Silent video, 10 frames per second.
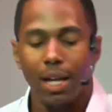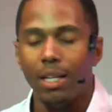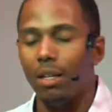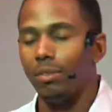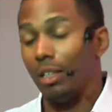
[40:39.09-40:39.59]
he
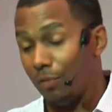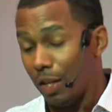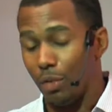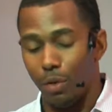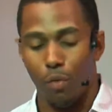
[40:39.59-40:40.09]
gives us
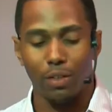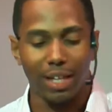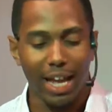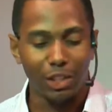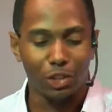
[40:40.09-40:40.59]
victory over
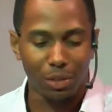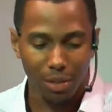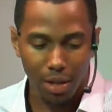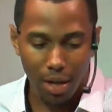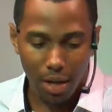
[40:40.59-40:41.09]
danger.